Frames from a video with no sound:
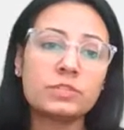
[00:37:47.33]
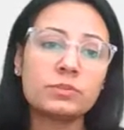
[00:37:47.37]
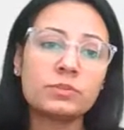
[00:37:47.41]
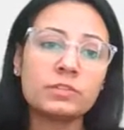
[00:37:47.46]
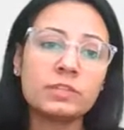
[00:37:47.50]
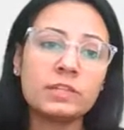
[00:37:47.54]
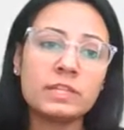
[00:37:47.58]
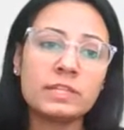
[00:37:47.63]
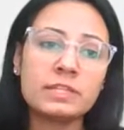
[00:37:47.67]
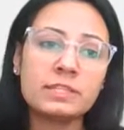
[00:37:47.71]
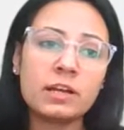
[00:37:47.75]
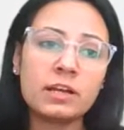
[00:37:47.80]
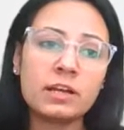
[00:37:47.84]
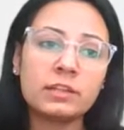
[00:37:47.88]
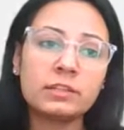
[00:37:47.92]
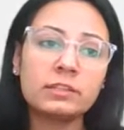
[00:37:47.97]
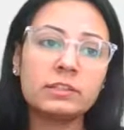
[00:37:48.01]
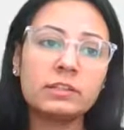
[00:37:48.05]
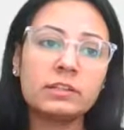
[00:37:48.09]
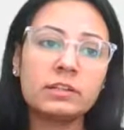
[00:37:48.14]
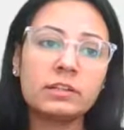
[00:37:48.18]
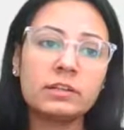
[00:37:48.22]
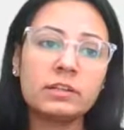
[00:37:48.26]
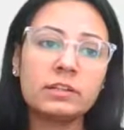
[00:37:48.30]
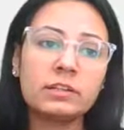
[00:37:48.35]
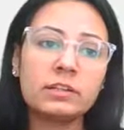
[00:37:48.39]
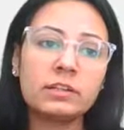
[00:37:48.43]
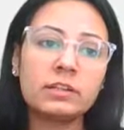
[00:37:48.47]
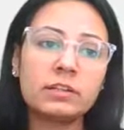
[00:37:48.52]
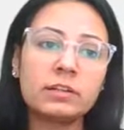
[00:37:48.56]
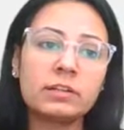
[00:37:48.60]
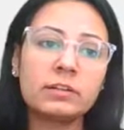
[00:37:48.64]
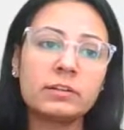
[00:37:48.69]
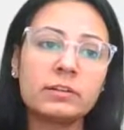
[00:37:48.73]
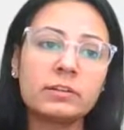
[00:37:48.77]
So these are
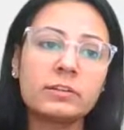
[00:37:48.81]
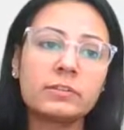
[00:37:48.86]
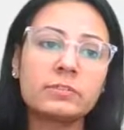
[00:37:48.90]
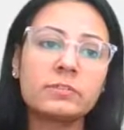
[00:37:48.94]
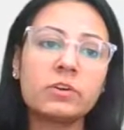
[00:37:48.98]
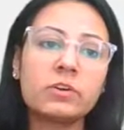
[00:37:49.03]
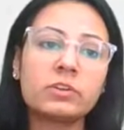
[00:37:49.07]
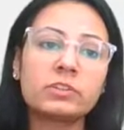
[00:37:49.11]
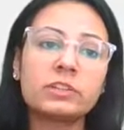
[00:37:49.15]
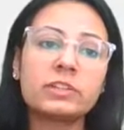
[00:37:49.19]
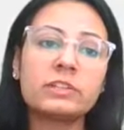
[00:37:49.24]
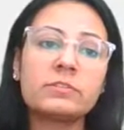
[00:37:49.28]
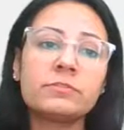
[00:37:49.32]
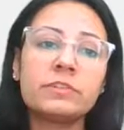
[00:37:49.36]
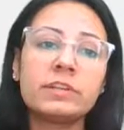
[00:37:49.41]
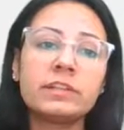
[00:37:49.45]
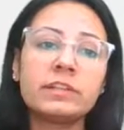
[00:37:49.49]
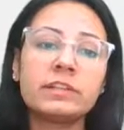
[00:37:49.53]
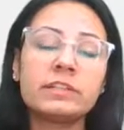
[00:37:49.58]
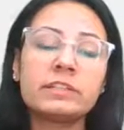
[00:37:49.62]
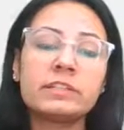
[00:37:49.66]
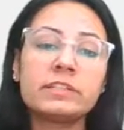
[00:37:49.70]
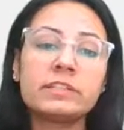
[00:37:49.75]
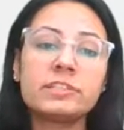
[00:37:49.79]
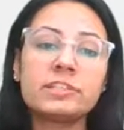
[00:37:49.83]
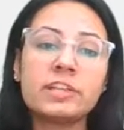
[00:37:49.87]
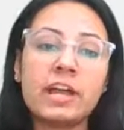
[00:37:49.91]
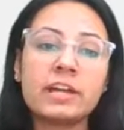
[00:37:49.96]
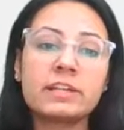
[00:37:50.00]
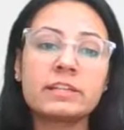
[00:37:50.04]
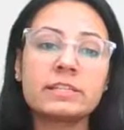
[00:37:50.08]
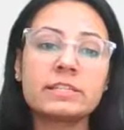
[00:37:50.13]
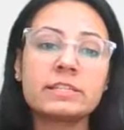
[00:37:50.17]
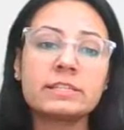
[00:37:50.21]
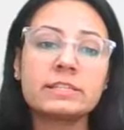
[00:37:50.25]
the Warthin-Finkeldey
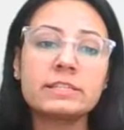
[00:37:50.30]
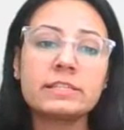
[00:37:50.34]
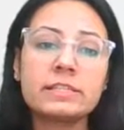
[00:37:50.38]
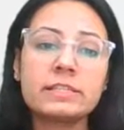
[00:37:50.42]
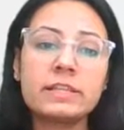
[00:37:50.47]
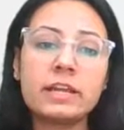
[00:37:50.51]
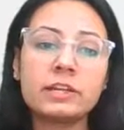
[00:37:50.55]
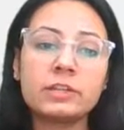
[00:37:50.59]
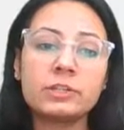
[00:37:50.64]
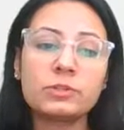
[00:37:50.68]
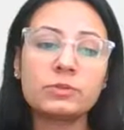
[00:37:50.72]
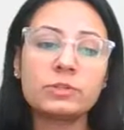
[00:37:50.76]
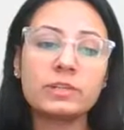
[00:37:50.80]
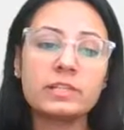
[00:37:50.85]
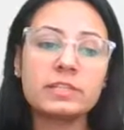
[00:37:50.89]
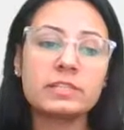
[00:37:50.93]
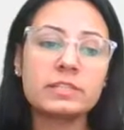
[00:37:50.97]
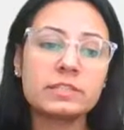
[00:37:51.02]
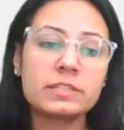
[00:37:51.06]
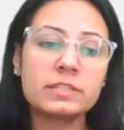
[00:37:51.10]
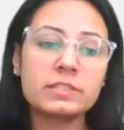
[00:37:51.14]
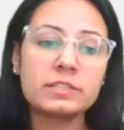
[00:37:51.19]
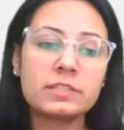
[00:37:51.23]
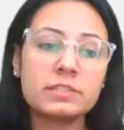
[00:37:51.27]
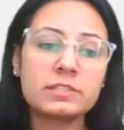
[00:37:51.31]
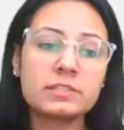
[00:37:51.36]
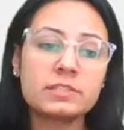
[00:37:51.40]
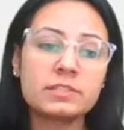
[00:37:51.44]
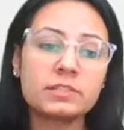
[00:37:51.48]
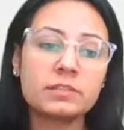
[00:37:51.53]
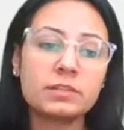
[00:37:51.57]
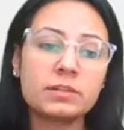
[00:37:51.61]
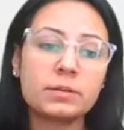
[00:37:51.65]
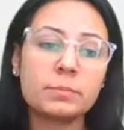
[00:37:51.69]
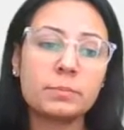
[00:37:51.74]
giant cells, that you can see it is
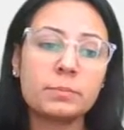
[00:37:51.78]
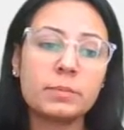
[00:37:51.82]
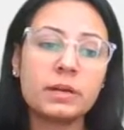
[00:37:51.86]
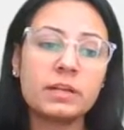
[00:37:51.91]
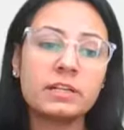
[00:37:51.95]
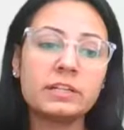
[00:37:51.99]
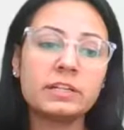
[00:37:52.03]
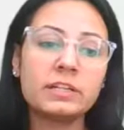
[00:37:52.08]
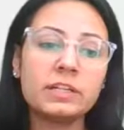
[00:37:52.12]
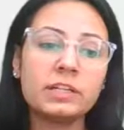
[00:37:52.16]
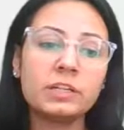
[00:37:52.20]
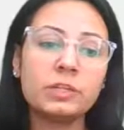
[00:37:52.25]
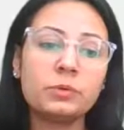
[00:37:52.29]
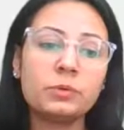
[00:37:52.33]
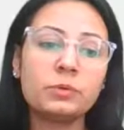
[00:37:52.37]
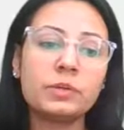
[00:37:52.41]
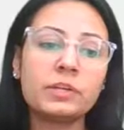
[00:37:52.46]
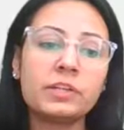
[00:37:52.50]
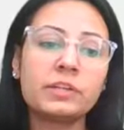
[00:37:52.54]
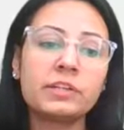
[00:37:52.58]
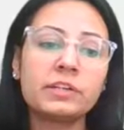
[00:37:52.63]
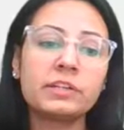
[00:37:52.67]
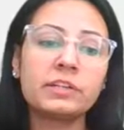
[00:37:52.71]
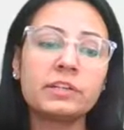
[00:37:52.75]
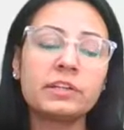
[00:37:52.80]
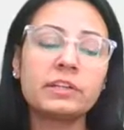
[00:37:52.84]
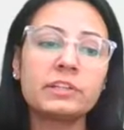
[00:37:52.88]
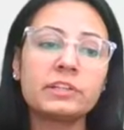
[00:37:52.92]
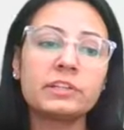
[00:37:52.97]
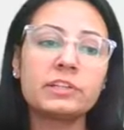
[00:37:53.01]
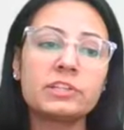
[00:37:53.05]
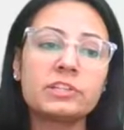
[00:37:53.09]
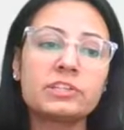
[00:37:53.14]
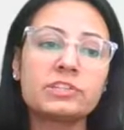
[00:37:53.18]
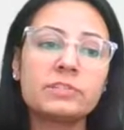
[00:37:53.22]
a multinucleated
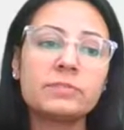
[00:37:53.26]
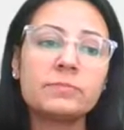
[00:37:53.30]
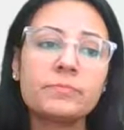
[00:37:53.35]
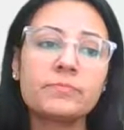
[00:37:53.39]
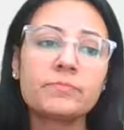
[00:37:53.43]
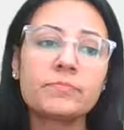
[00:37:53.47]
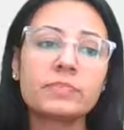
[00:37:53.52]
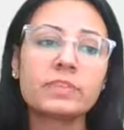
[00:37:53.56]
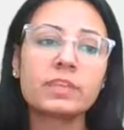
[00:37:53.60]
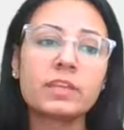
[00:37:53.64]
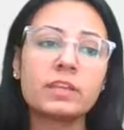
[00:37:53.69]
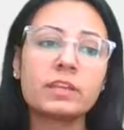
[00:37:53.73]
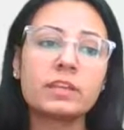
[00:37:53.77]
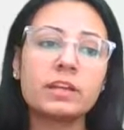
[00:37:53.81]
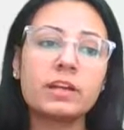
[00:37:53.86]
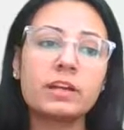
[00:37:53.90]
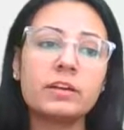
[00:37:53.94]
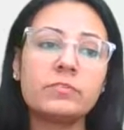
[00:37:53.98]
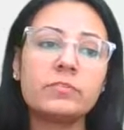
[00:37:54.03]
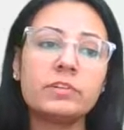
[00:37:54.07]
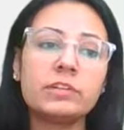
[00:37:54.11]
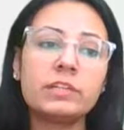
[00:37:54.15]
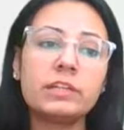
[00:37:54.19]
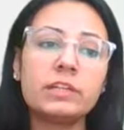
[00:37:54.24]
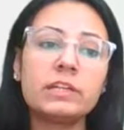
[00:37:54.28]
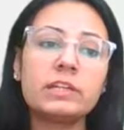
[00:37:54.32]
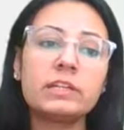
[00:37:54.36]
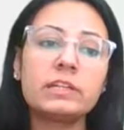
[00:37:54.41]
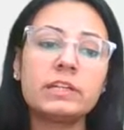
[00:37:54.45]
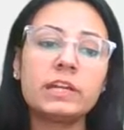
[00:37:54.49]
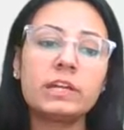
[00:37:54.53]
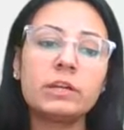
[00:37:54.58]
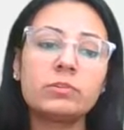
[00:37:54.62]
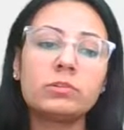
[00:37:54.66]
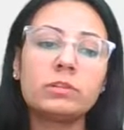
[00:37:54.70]
condition with
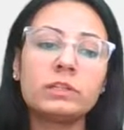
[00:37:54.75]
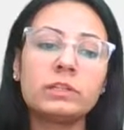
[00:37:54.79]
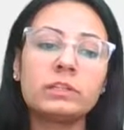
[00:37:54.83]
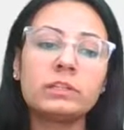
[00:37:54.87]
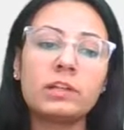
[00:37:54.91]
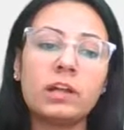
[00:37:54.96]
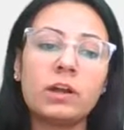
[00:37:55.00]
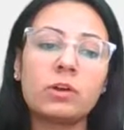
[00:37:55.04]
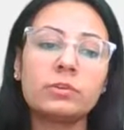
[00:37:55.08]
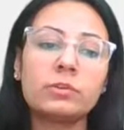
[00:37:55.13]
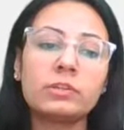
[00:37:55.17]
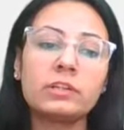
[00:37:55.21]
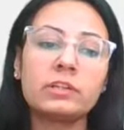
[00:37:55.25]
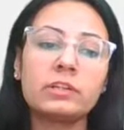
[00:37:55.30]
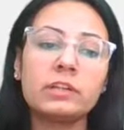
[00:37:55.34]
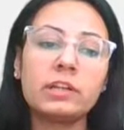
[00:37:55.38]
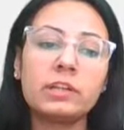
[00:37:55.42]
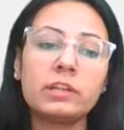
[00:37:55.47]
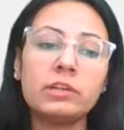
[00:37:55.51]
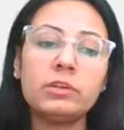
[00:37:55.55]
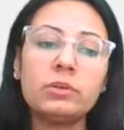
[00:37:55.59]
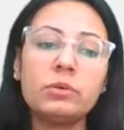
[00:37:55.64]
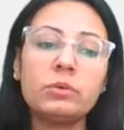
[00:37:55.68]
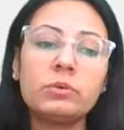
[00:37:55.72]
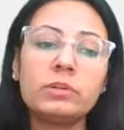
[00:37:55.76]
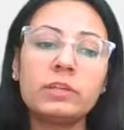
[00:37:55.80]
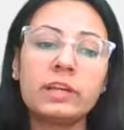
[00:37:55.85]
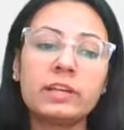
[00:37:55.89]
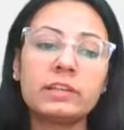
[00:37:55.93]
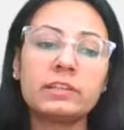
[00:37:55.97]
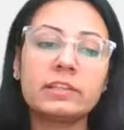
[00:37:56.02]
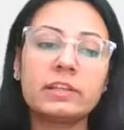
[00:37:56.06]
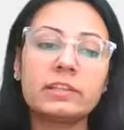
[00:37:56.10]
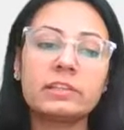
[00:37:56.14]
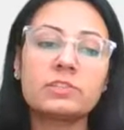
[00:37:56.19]
irregular crowded
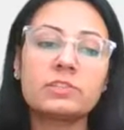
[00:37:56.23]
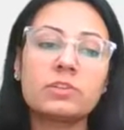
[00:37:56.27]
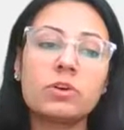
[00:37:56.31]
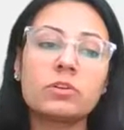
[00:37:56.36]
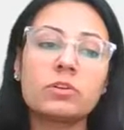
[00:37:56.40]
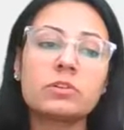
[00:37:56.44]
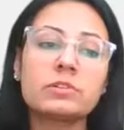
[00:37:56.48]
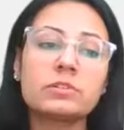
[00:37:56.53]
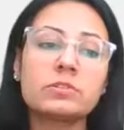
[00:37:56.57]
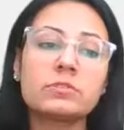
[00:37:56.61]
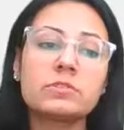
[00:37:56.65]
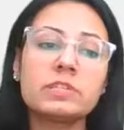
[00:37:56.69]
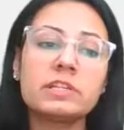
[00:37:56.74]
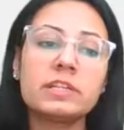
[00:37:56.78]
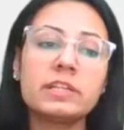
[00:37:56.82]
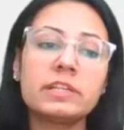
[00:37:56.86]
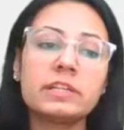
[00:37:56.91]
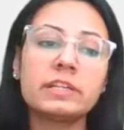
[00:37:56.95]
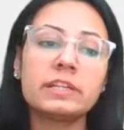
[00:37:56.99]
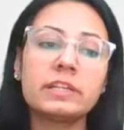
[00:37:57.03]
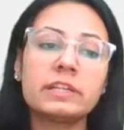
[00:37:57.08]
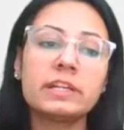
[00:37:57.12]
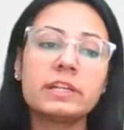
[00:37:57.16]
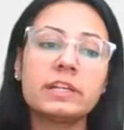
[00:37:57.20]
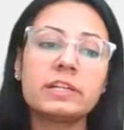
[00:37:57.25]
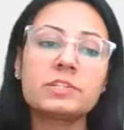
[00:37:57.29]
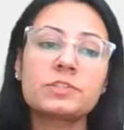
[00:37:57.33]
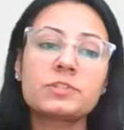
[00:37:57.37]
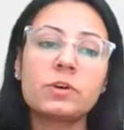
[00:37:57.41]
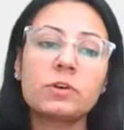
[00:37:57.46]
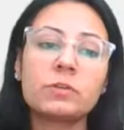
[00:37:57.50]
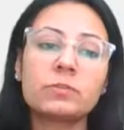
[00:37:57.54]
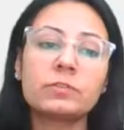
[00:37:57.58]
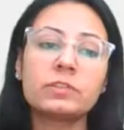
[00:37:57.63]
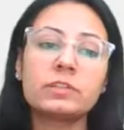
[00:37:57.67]
nuclei, that is also seen in case
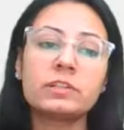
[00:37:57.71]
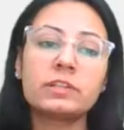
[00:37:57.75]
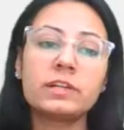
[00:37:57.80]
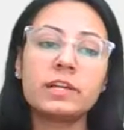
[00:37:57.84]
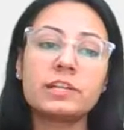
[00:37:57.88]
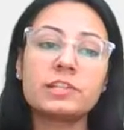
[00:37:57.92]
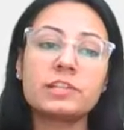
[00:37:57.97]
of the